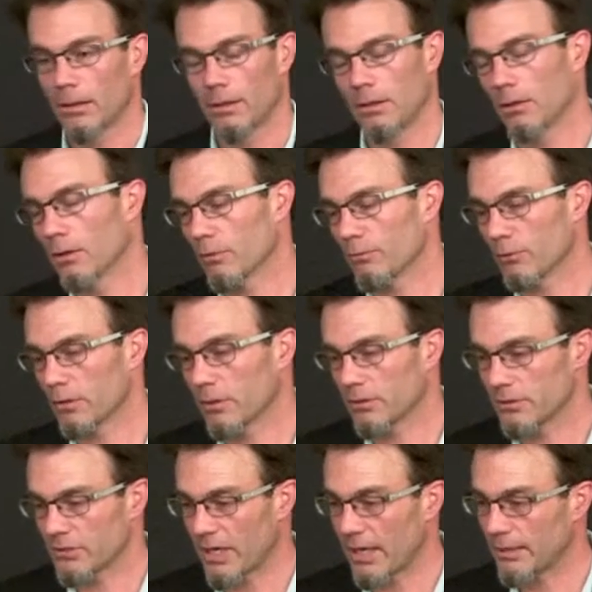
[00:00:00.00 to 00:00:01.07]
you know, for
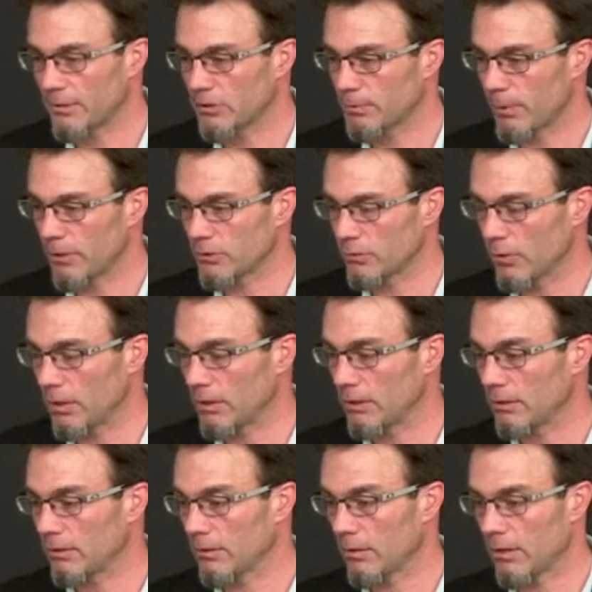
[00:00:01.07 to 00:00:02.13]
a scientist by
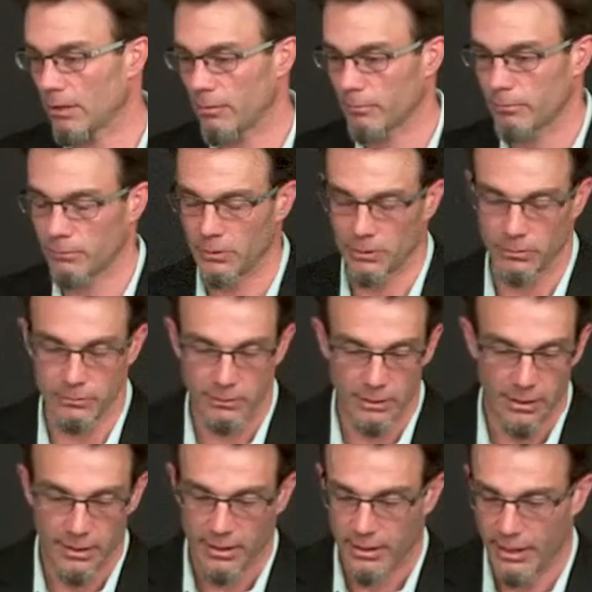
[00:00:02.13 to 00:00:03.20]
training, um, you know,
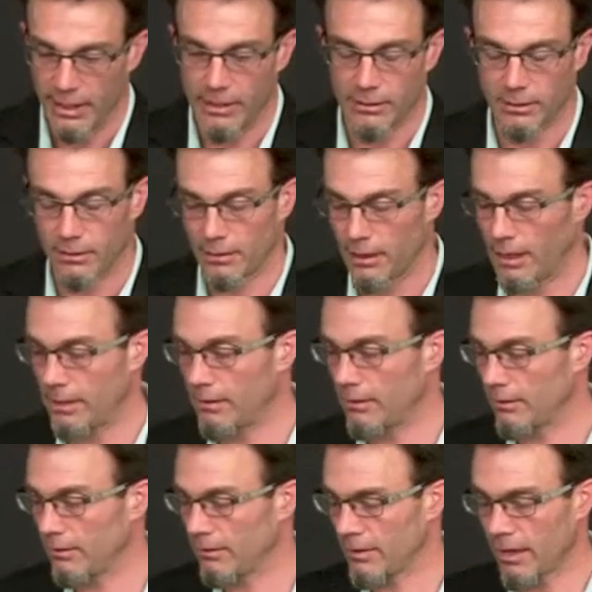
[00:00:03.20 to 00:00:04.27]
eight,
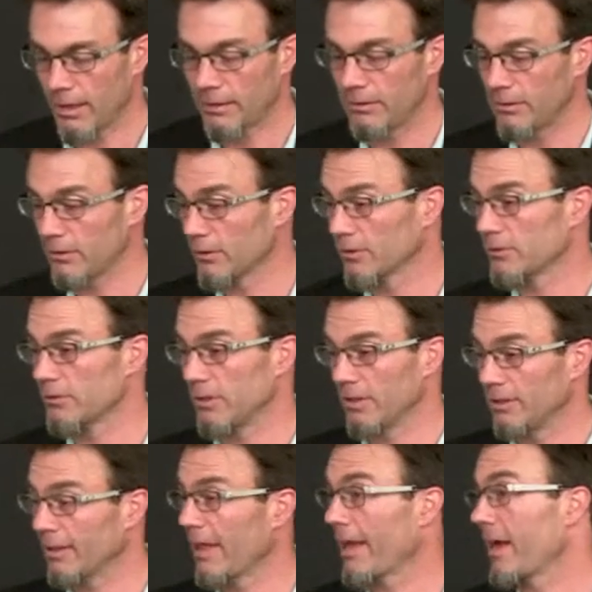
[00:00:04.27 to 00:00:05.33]
eight, nine years
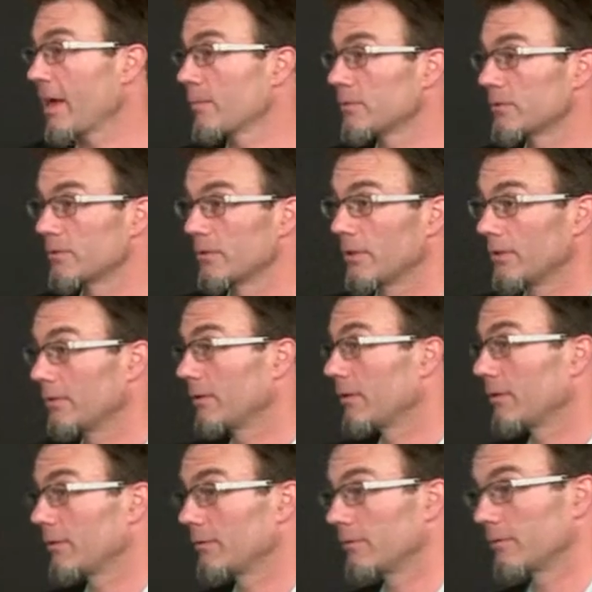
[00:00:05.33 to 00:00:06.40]
in labs, in,
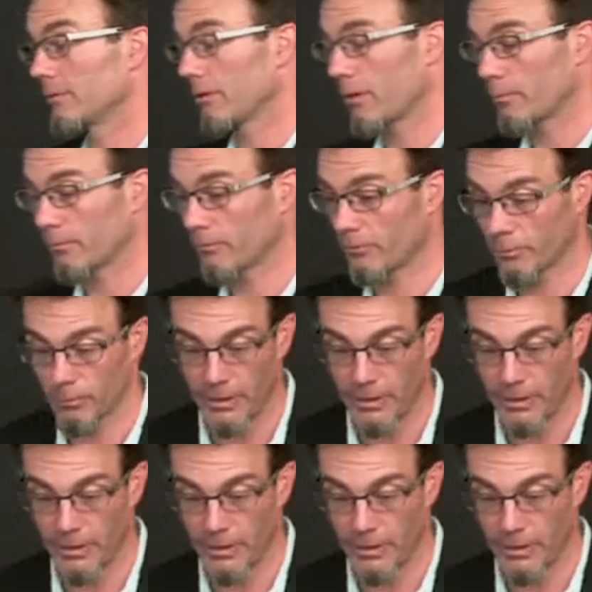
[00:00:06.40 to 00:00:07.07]
in uh, from